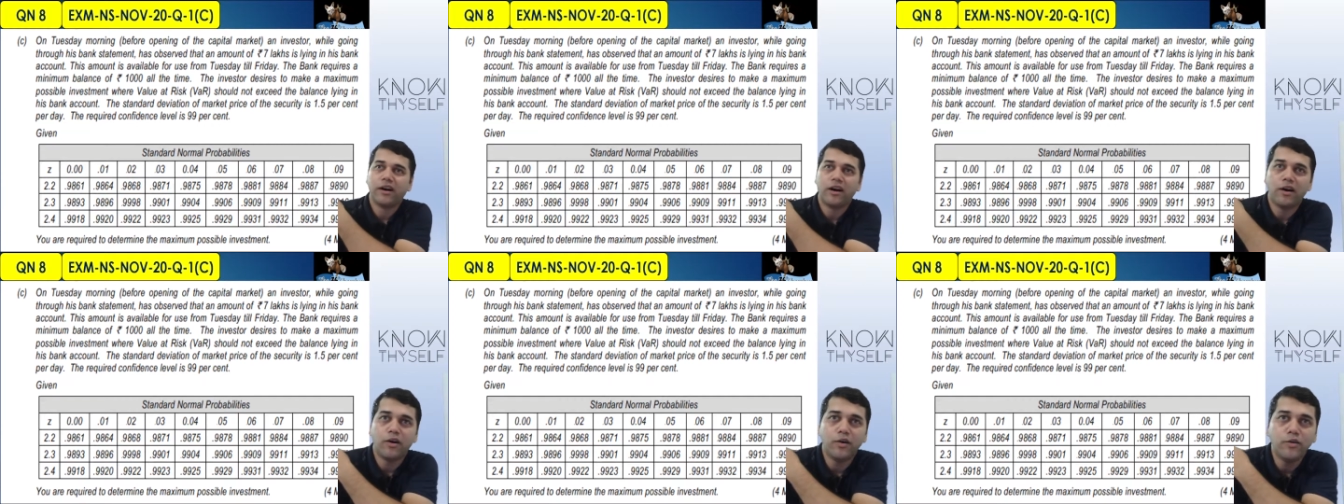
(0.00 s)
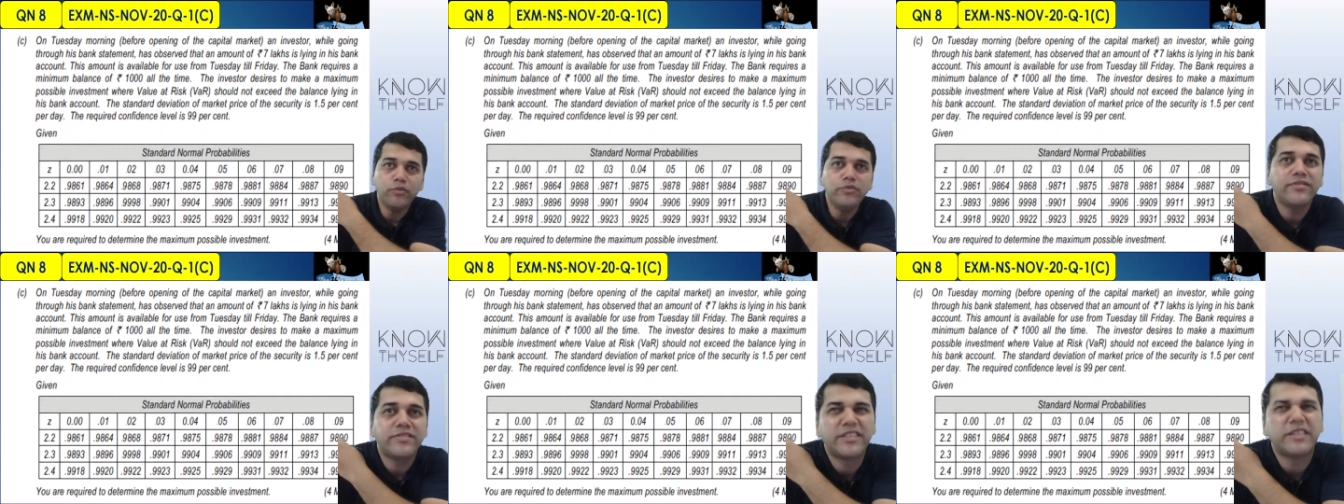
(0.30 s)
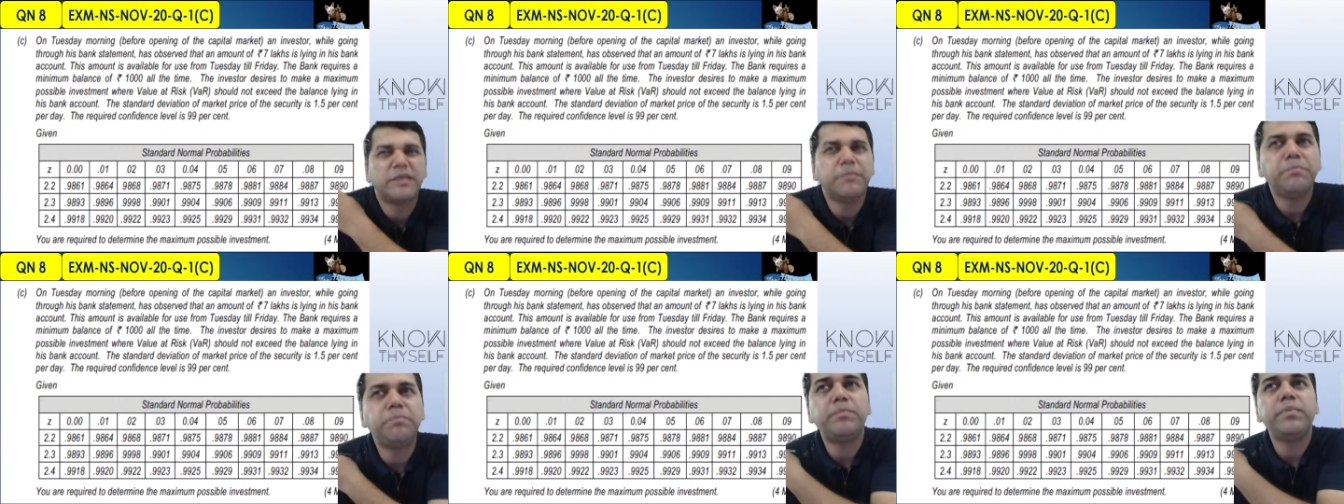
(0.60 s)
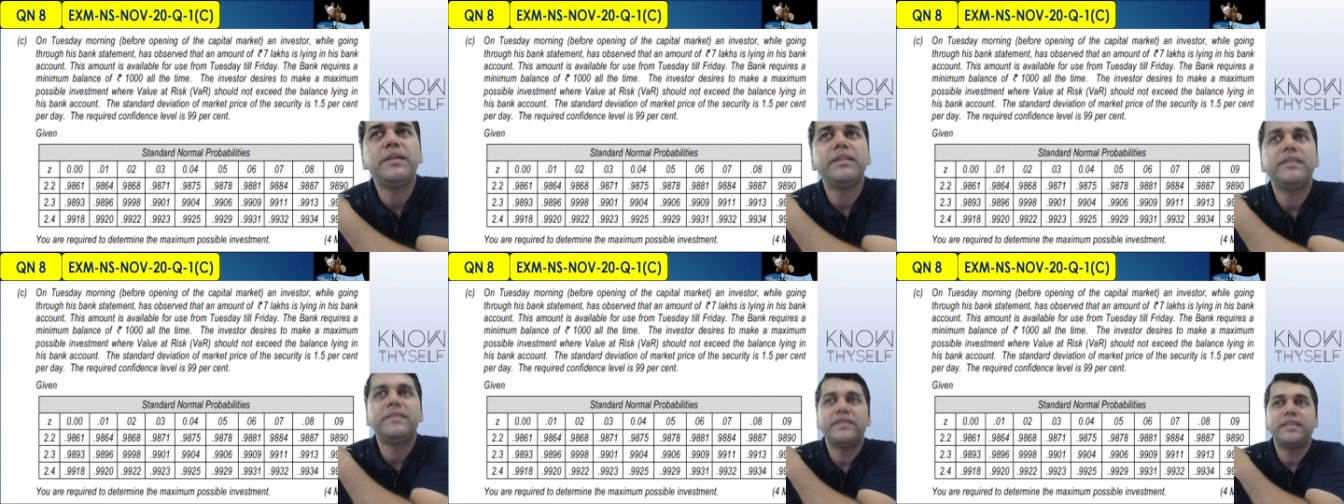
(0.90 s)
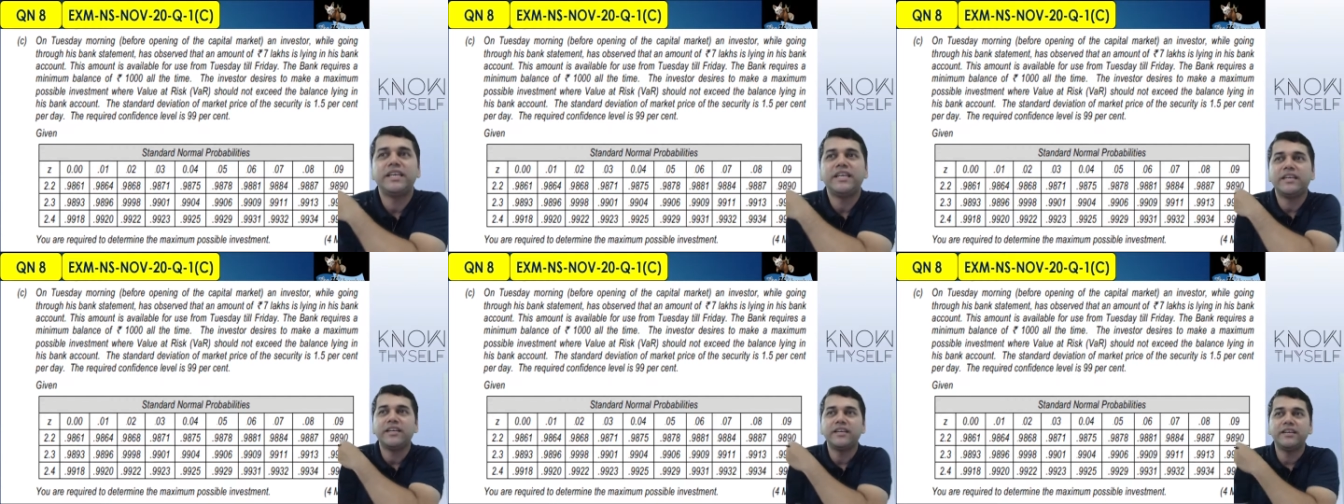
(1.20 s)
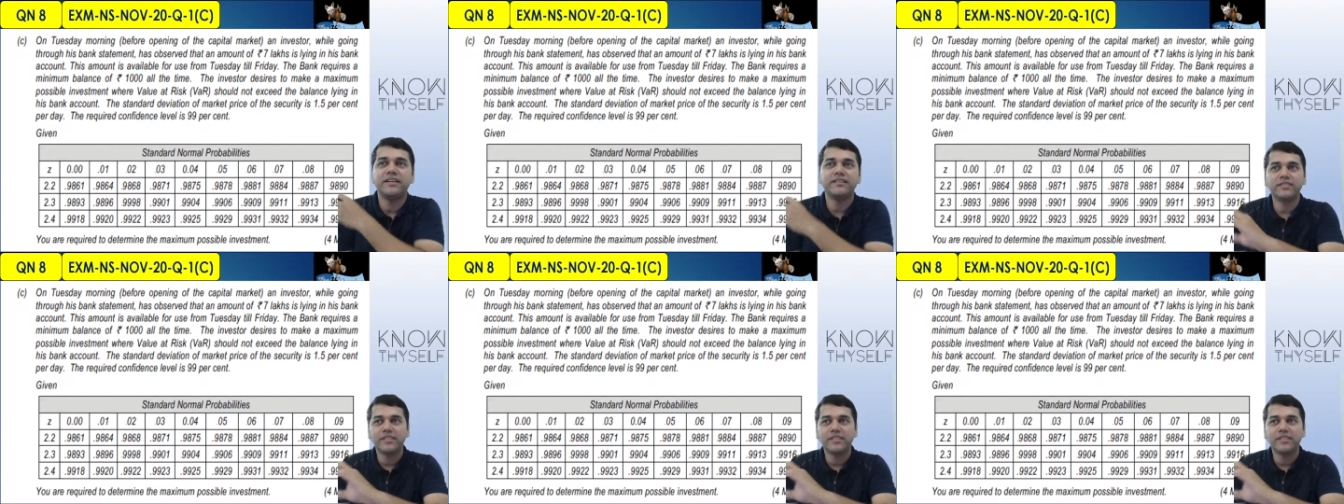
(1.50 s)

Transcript: how simple thing is